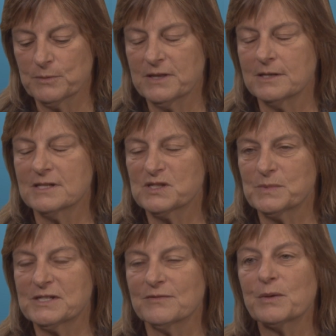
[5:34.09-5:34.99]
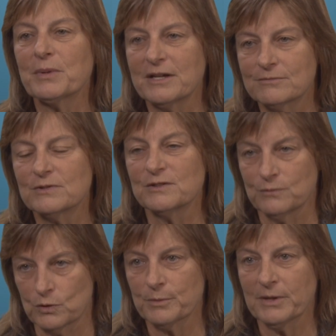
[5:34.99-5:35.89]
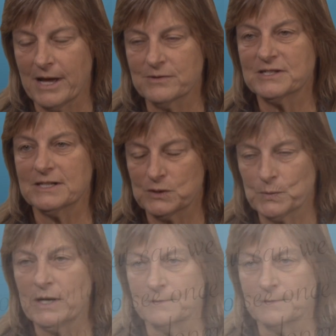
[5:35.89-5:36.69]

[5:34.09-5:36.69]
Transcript: within the specific plan for affordable housing as well.